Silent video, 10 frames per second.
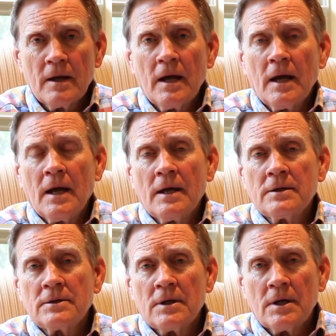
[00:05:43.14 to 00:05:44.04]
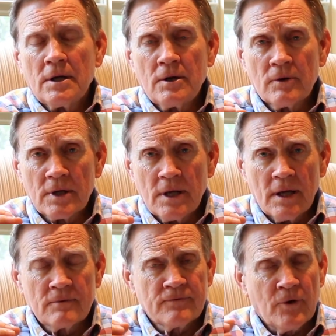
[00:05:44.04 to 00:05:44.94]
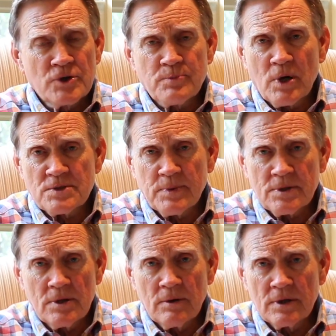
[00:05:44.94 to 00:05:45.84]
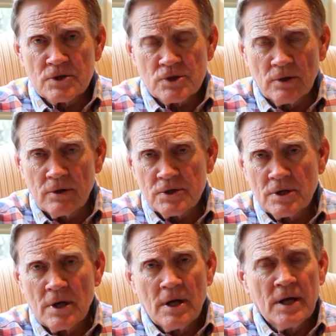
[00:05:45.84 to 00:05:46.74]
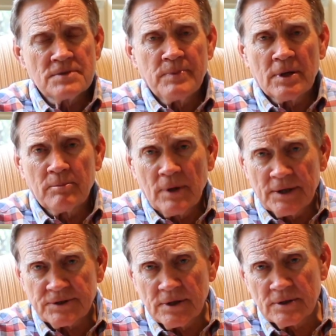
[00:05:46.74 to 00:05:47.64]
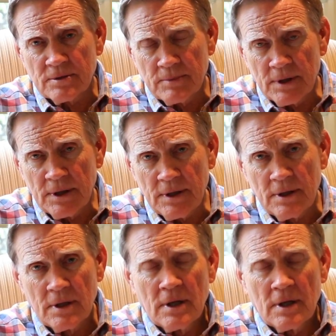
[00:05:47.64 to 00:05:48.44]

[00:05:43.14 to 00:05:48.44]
and here again, First Presbyterian Church has been a blessing to me.